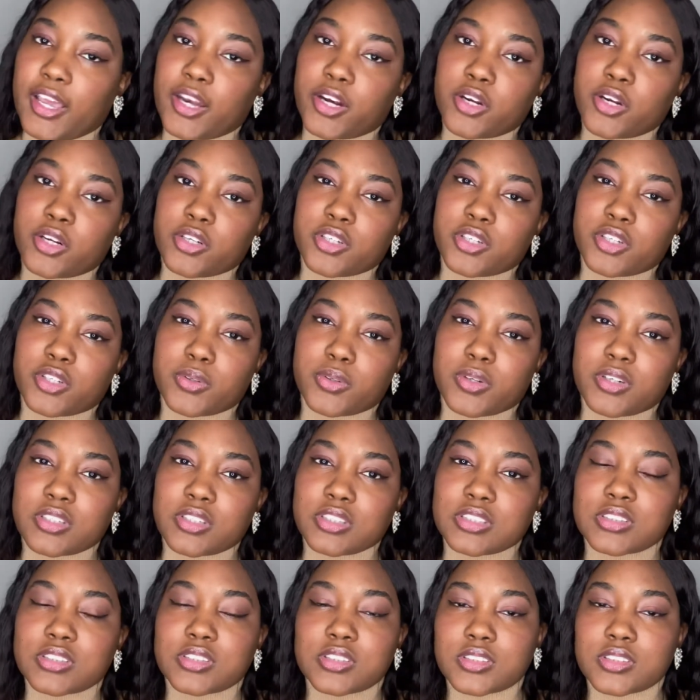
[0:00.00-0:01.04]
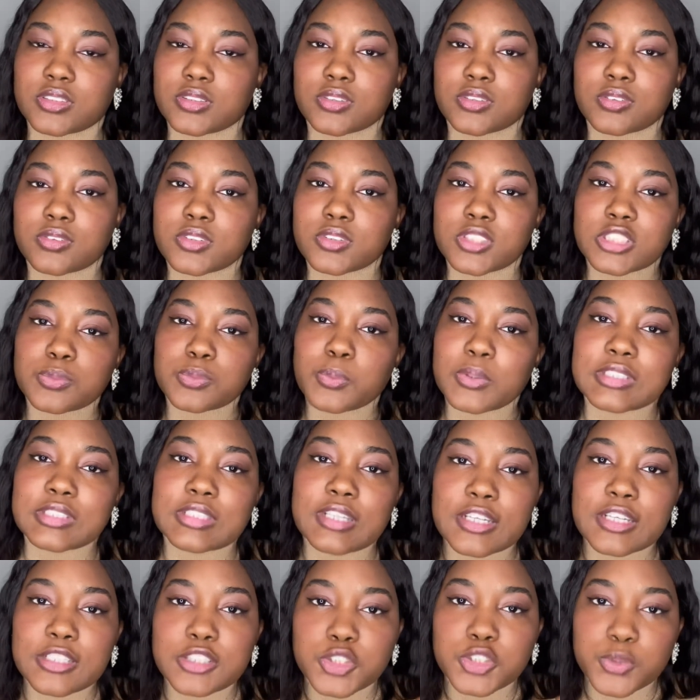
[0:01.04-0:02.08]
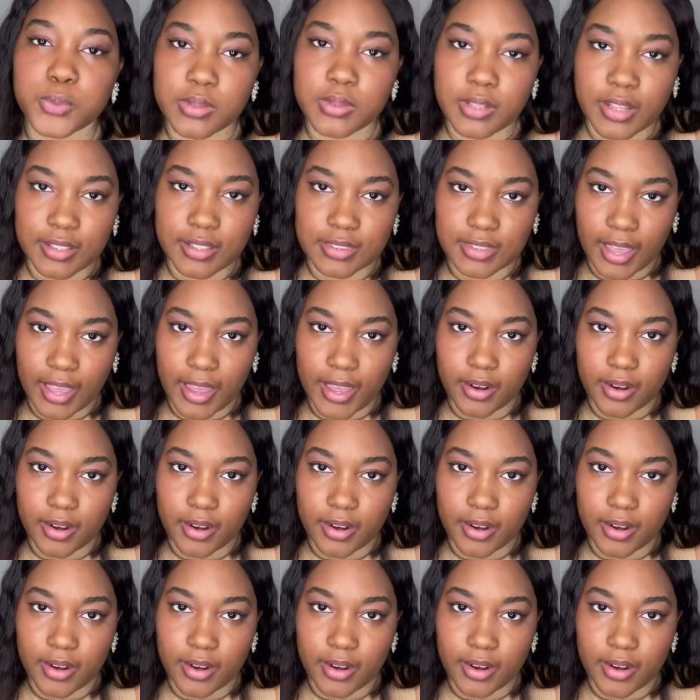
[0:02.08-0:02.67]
I just wasn't into it like that.